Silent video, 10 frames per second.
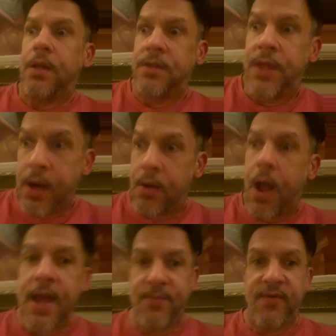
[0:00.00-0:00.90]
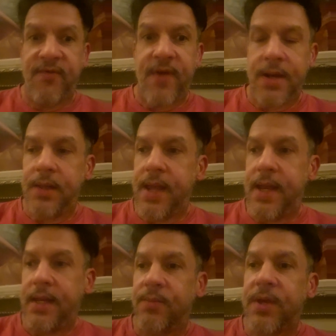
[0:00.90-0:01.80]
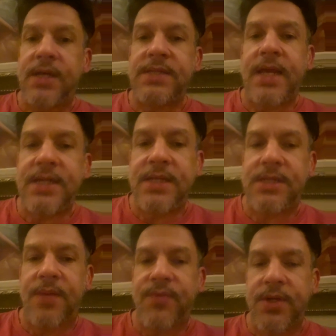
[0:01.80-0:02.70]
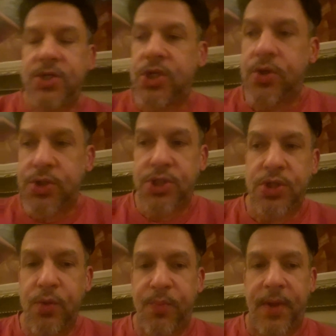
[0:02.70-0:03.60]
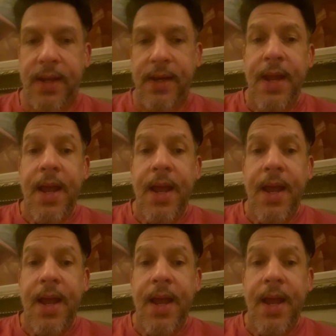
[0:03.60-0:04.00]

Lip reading: there hyperventilating because they did something so stupid,